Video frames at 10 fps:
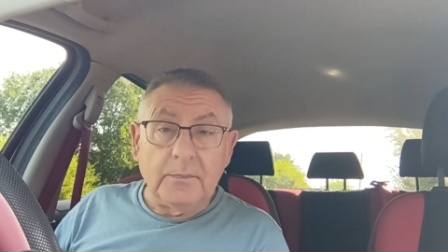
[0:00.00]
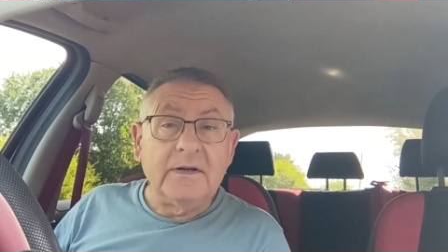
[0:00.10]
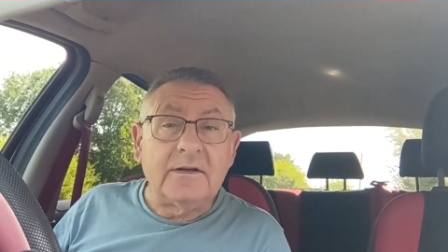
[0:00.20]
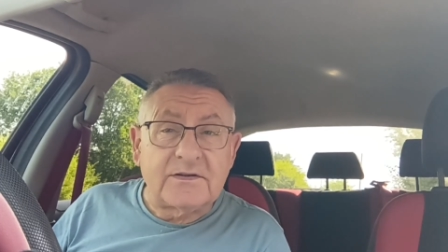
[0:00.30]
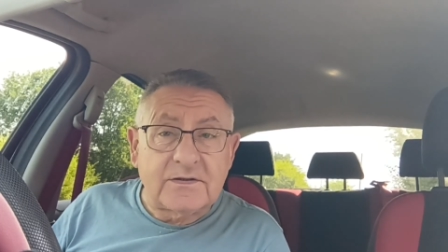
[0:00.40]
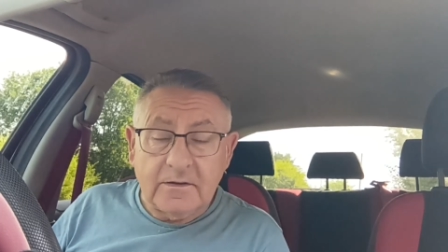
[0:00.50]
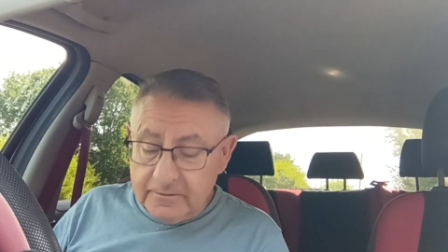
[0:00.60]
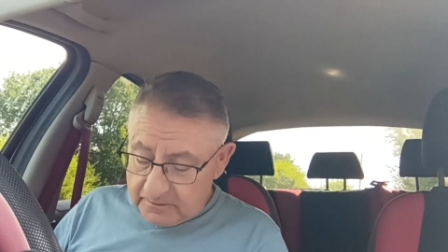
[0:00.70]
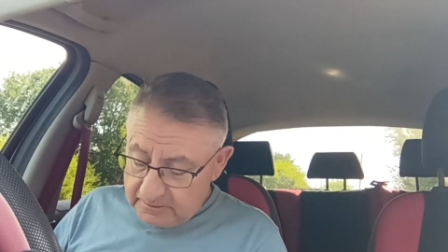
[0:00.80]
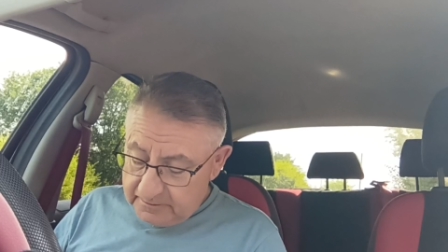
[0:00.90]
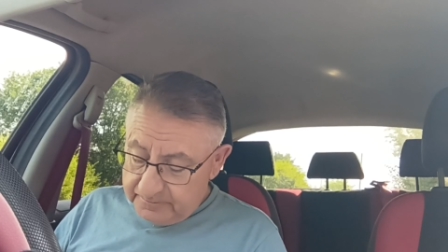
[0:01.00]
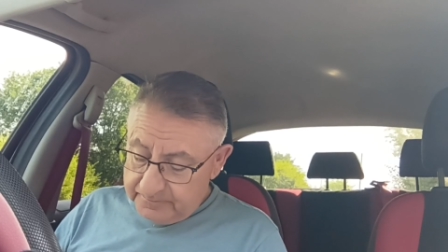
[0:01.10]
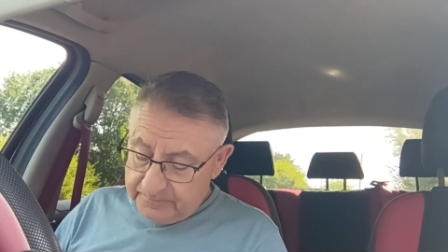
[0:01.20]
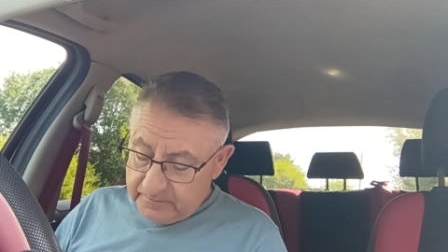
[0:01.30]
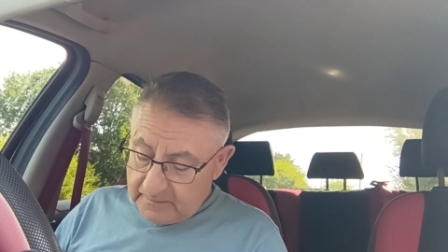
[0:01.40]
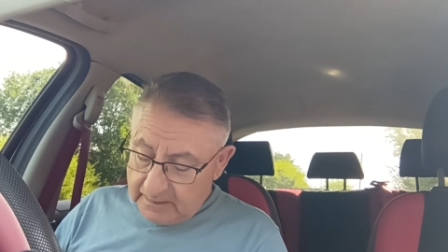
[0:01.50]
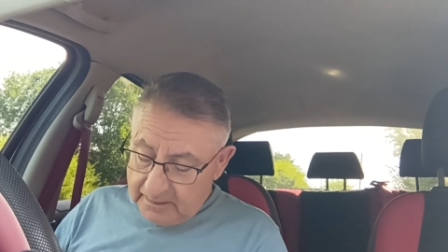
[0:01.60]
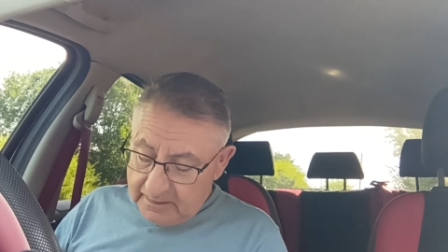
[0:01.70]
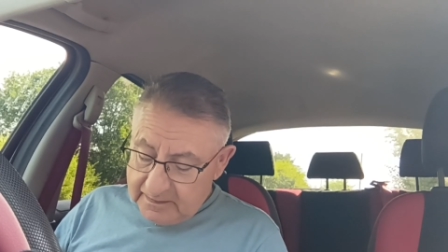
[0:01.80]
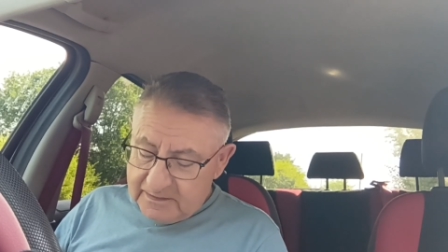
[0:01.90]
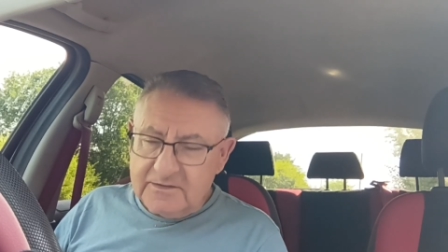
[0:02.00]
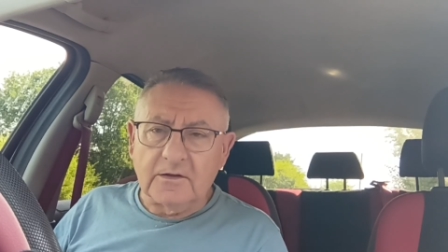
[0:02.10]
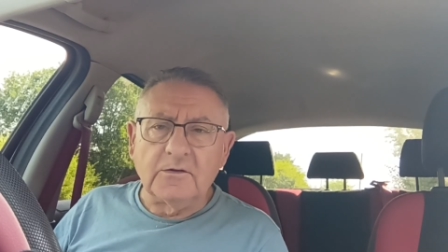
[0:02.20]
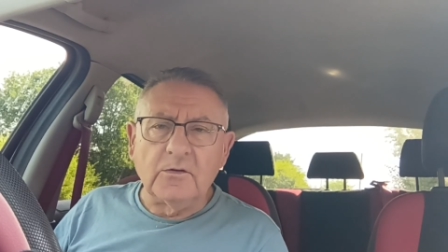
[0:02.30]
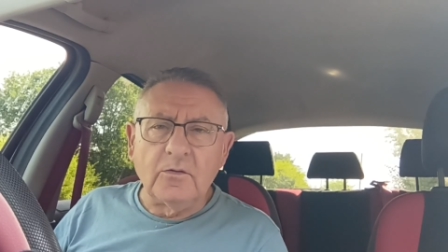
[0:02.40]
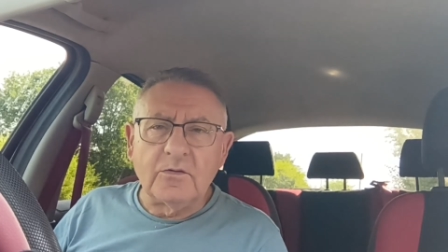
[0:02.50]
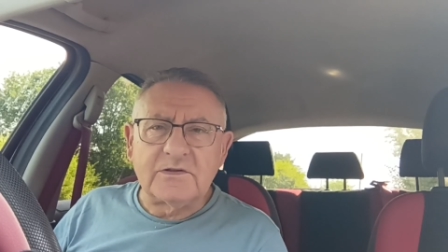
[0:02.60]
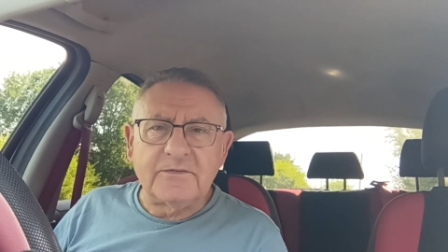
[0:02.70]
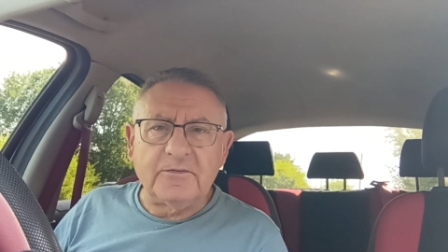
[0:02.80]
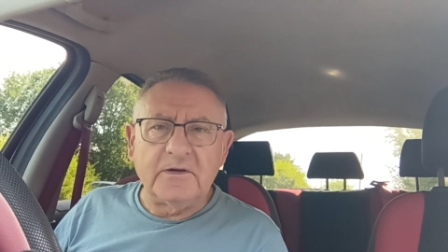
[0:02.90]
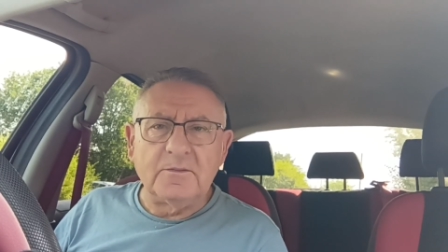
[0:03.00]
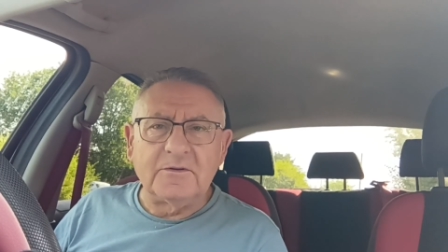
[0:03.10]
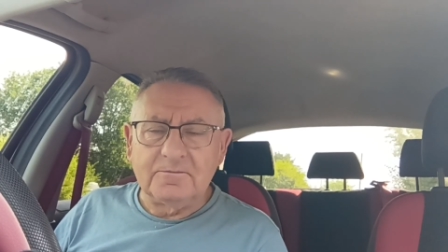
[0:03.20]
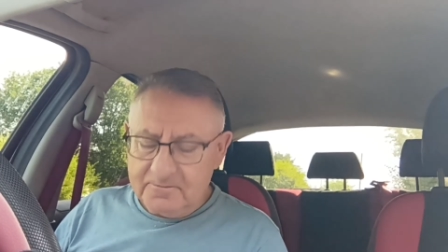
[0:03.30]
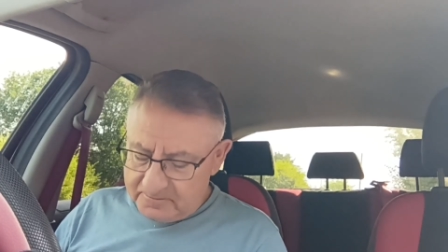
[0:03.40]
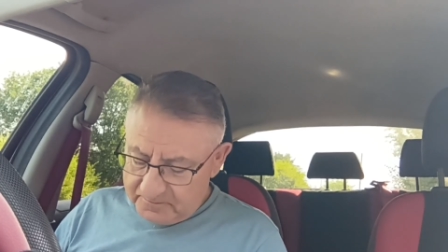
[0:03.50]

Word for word: being a servant, is the Lord's freeman.